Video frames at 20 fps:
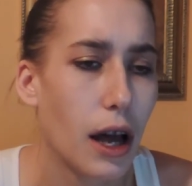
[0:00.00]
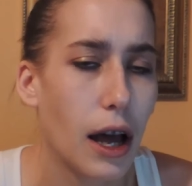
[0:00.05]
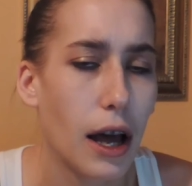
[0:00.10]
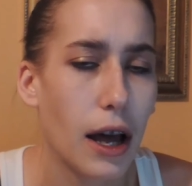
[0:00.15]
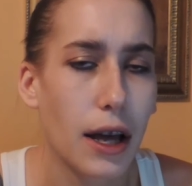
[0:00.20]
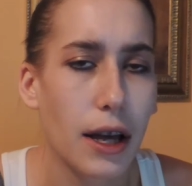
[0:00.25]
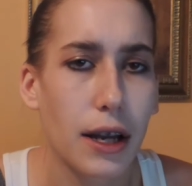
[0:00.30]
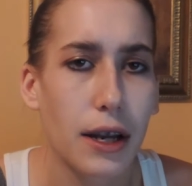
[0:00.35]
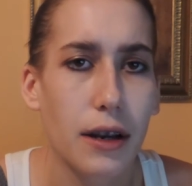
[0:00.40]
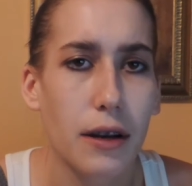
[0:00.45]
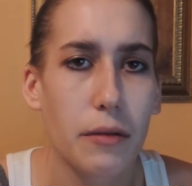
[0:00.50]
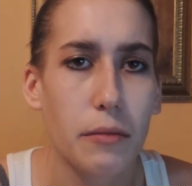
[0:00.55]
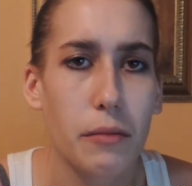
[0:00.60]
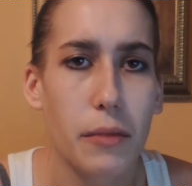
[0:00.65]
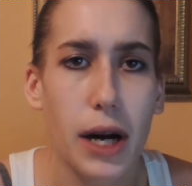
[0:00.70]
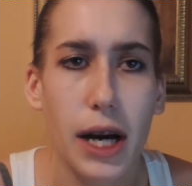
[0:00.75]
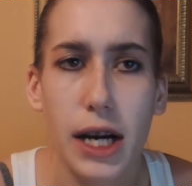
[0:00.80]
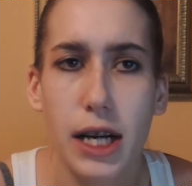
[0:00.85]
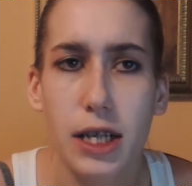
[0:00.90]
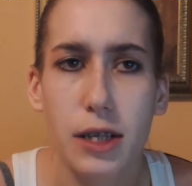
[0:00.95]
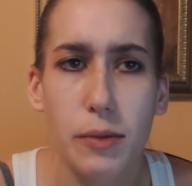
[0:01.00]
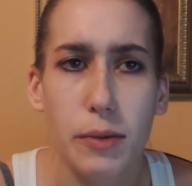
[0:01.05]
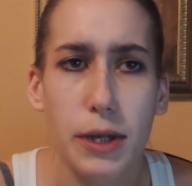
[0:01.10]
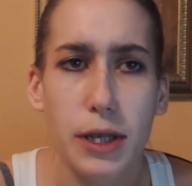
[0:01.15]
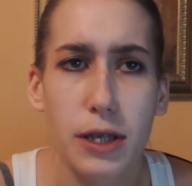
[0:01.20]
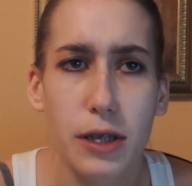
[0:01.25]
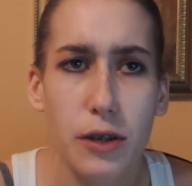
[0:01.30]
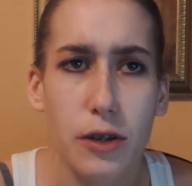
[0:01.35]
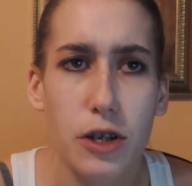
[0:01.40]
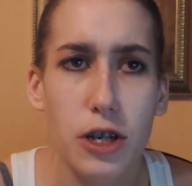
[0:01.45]
And my
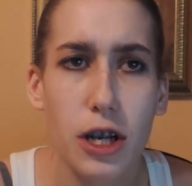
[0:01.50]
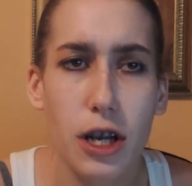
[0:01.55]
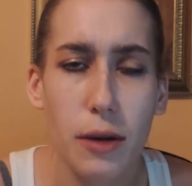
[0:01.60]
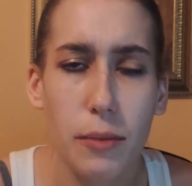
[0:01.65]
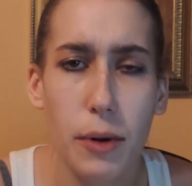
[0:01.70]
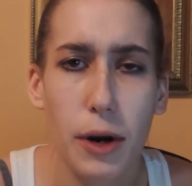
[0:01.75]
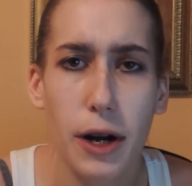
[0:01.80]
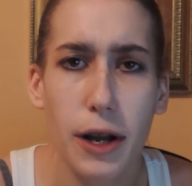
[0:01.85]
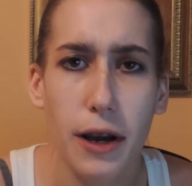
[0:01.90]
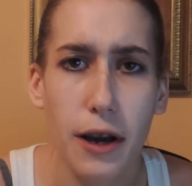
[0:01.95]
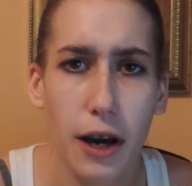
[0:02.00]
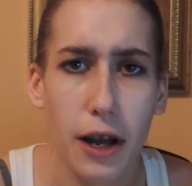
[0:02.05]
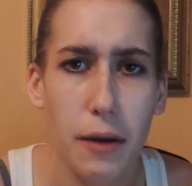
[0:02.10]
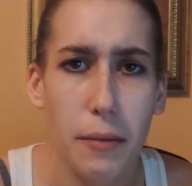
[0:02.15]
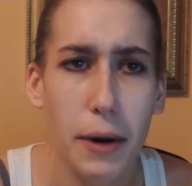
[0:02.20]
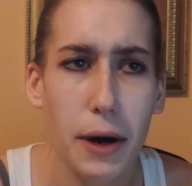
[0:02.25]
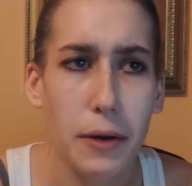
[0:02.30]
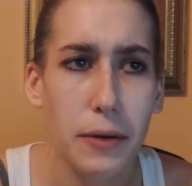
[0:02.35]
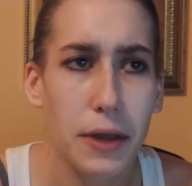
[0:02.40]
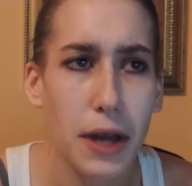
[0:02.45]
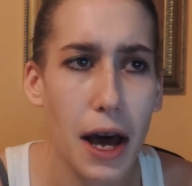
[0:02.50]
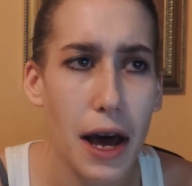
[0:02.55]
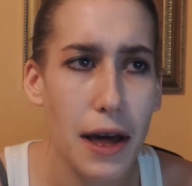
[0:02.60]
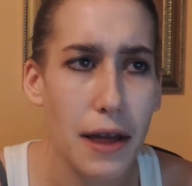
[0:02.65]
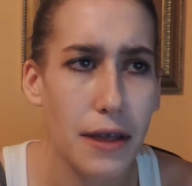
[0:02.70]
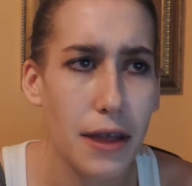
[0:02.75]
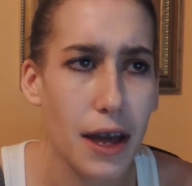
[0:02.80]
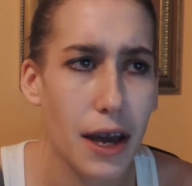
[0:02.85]
husband's usually pretty good about that.